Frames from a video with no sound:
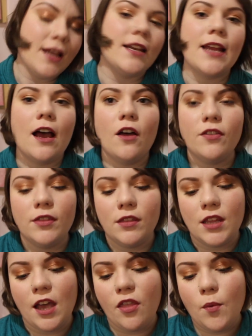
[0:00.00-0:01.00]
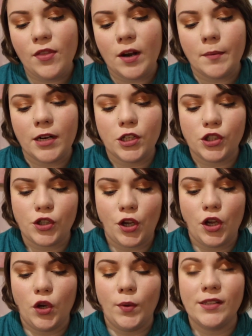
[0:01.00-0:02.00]
Now, the other one that I'm going to show
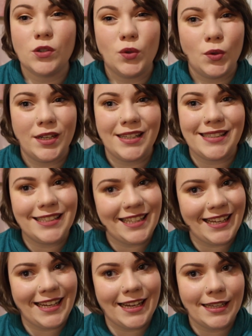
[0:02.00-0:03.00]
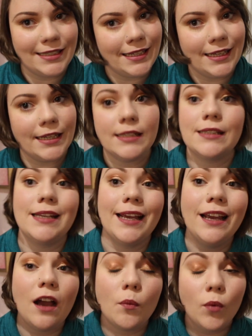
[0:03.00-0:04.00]
you is called Z Z
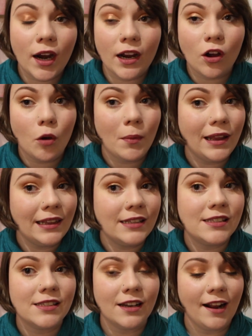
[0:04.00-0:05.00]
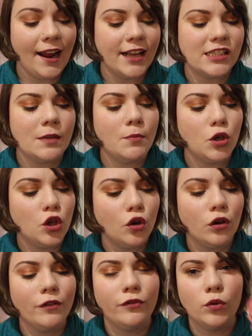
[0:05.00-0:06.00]
Z. I'm wearing it on my lids today. It's a
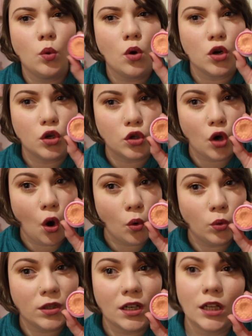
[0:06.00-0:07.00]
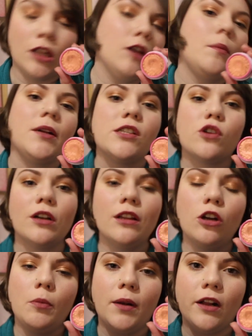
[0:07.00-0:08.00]
beautiful gold colour, but it's got a
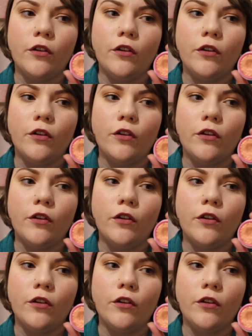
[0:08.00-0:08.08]
little bit